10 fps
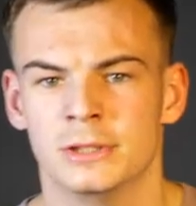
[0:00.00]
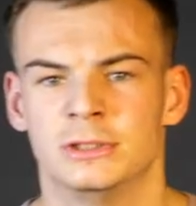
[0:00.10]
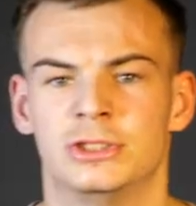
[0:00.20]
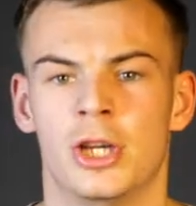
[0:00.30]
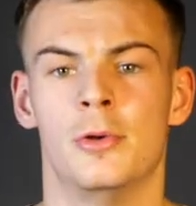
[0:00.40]

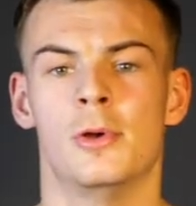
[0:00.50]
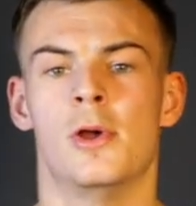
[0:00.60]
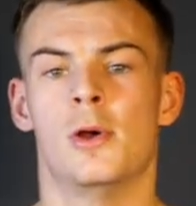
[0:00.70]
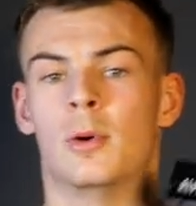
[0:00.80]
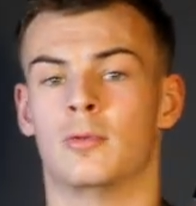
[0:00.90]
So
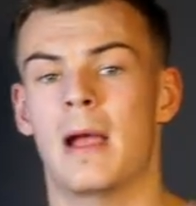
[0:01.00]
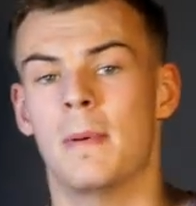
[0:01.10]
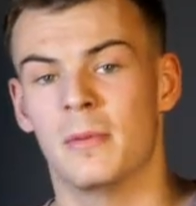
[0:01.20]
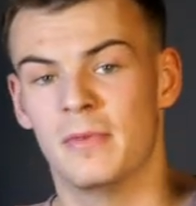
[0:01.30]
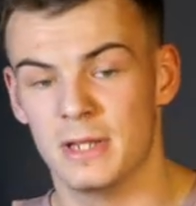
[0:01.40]
we'll wrap
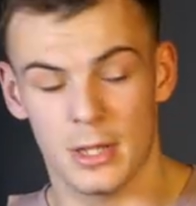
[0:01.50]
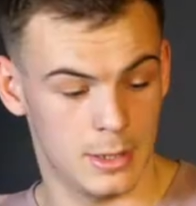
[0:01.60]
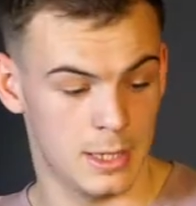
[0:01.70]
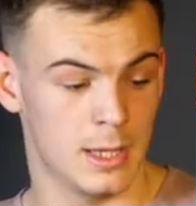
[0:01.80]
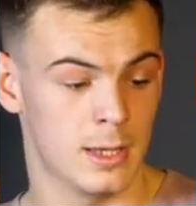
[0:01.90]
up the video
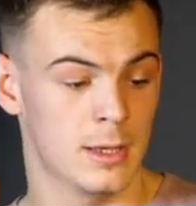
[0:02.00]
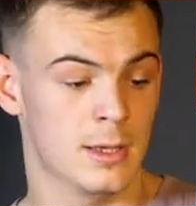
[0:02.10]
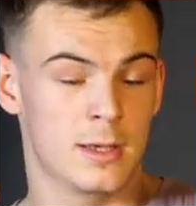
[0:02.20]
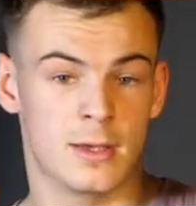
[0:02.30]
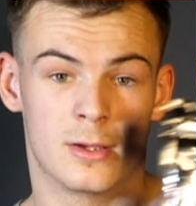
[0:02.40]
here.
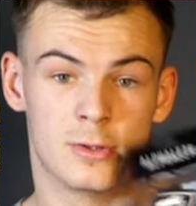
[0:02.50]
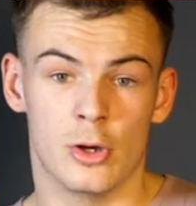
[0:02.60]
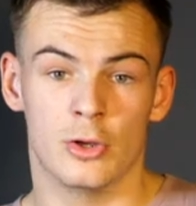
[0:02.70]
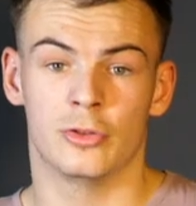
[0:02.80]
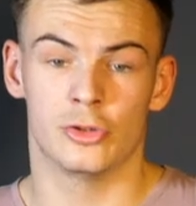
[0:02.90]

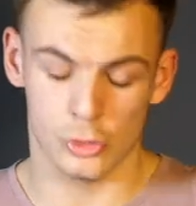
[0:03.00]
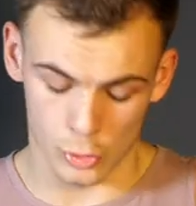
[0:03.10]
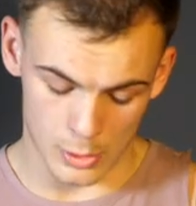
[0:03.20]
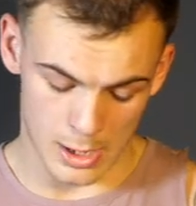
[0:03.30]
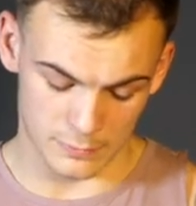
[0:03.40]
Nice and
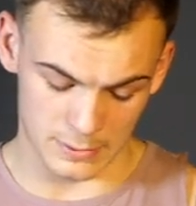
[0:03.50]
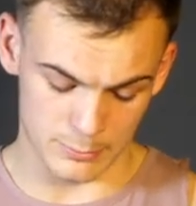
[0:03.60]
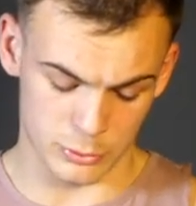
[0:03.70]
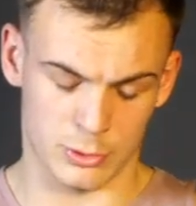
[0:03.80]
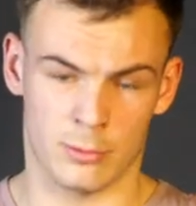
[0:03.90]
short
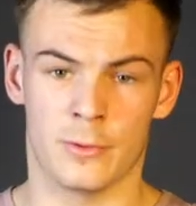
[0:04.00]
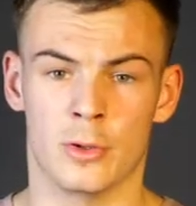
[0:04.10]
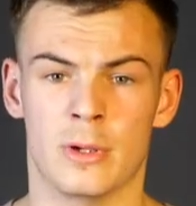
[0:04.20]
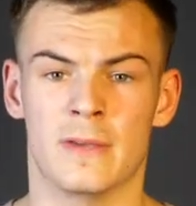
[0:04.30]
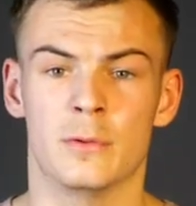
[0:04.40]
Alphalete product
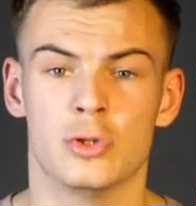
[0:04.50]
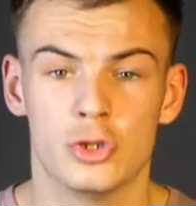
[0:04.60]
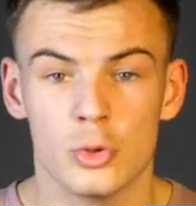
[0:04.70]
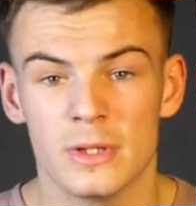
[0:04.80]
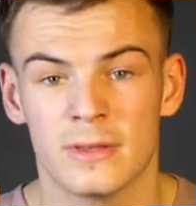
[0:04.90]
review. If you
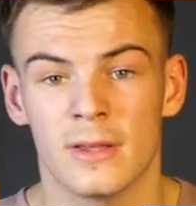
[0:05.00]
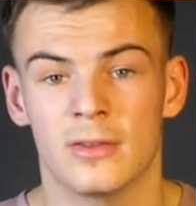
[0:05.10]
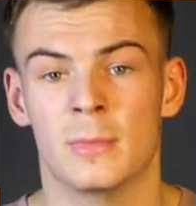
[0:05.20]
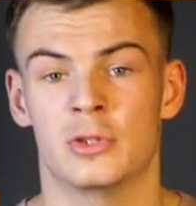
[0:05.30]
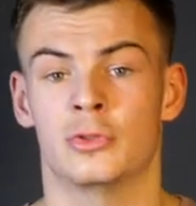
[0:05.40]
enjoyed
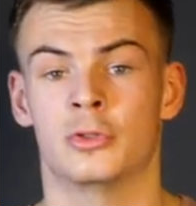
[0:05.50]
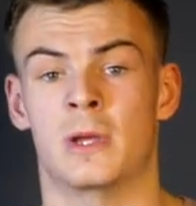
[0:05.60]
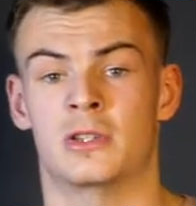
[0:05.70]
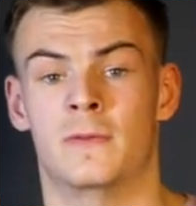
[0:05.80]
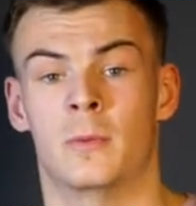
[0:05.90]
this, make sure you
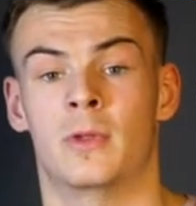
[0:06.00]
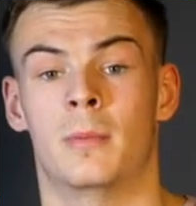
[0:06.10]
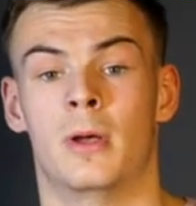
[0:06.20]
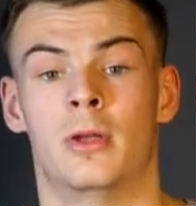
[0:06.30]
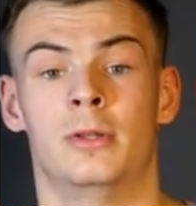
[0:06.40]
smash the thumbs
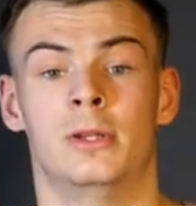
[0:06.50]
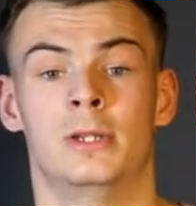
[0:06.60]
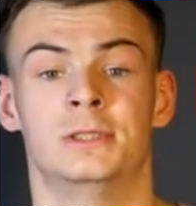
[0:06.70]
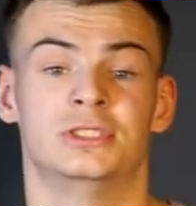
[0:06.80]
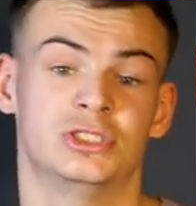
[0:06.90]
up button.
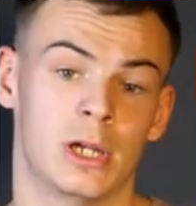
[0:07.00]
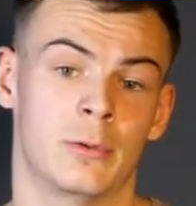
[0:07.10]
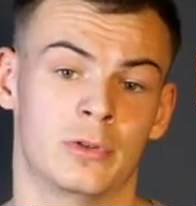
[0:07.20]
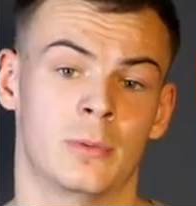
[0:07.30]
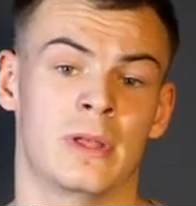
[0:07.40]
Share it
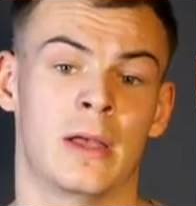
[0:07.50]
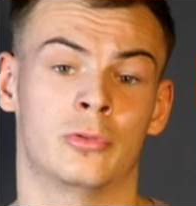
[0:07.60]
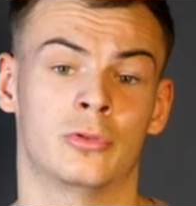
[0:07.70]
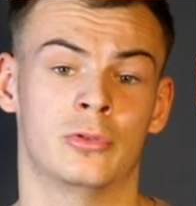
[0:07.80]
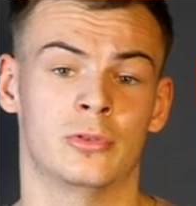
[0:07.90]
with someone
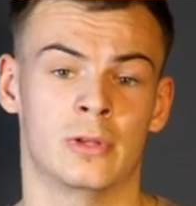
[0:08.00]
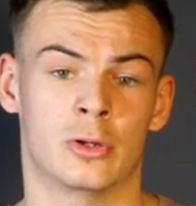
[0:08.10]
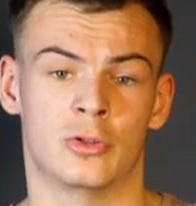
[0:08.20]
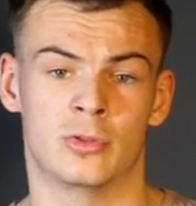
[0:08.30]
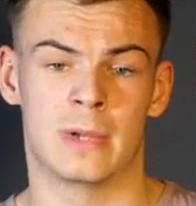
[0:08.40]
else that
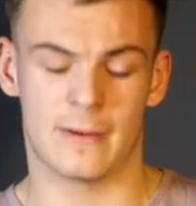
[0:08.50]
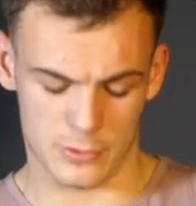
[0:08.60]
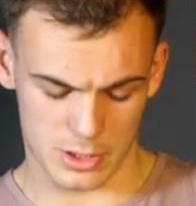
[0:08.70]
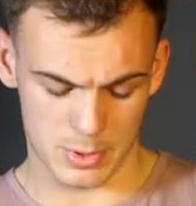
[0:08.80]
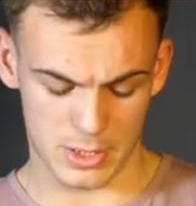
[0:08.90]
got some Black
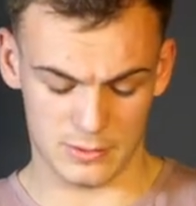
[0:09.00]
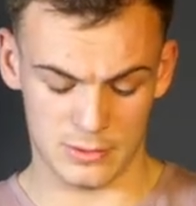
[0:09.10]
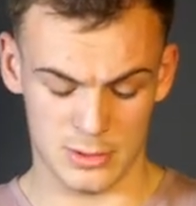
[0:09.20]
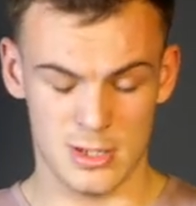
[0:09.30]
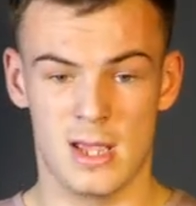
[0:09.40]
Friday
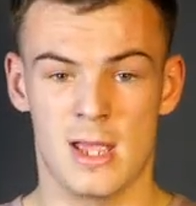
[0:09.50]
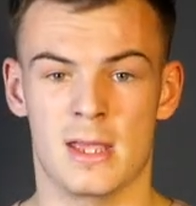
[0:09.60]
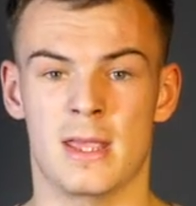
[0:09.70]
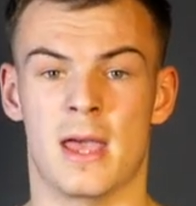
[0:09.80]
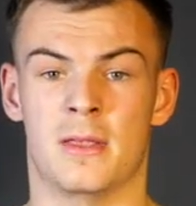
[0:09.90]
bits.
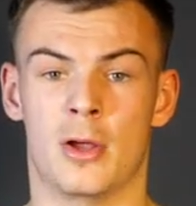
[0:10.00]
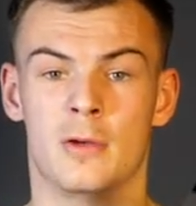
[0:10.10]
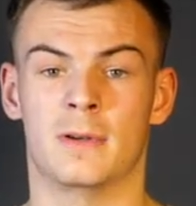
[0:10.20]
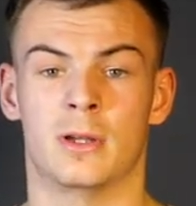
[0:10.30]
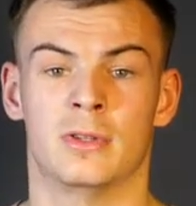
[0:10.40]
Yeah, and then
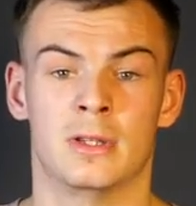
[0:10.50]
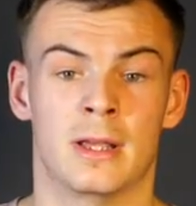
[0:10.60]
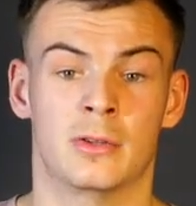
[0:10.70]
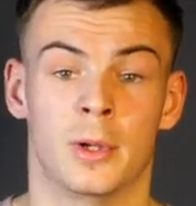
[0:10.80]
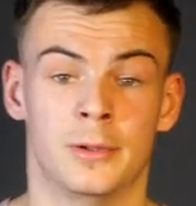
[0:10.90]
hopefully I'll see you in the
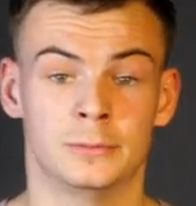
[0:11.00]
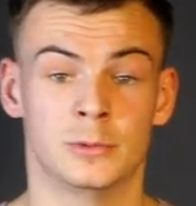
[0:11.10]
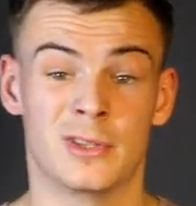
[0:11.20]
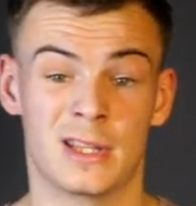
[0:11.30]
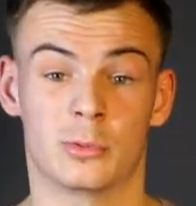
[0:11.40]
next one.
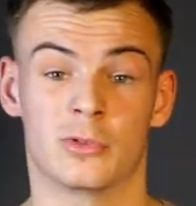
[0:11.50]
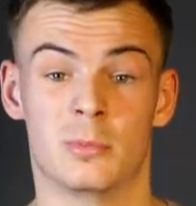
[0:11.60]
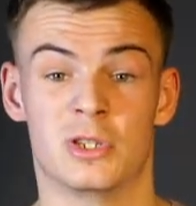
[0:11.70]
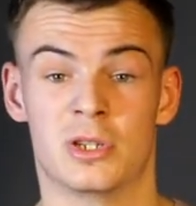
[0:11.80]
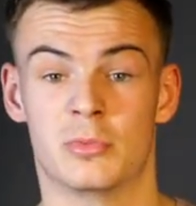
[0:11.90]
Well, the next one's going
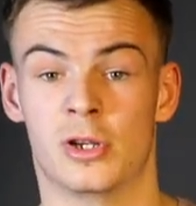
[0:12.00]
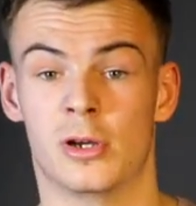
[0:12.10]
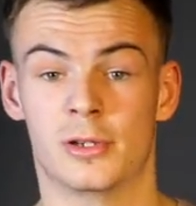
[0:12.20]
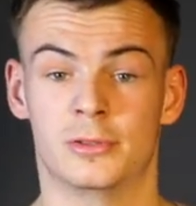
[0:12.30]
to be Gymshark.